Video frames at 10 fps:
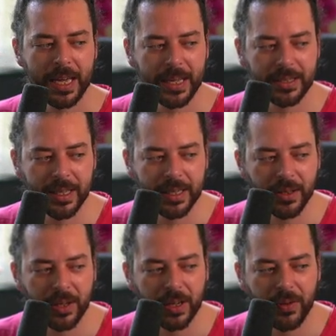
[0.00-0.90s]
Is
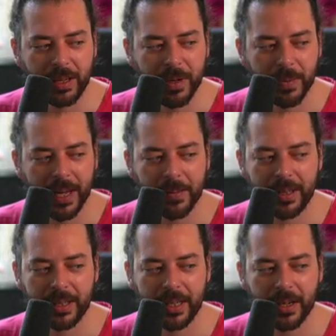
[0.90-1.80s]
this looking really
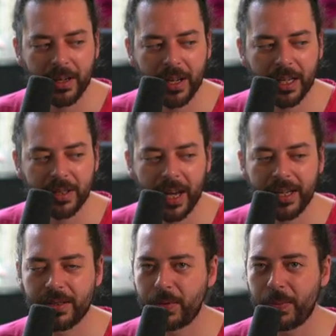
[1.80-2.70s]
momentum-y to you as
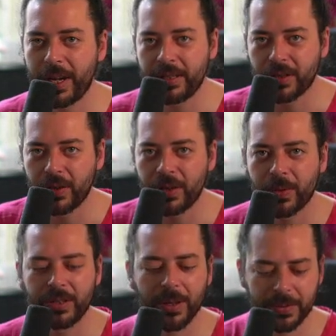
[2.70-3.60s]
the prices are going
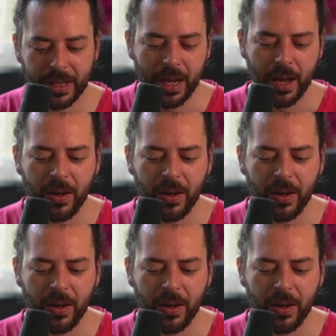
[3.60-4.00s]
towards the top side?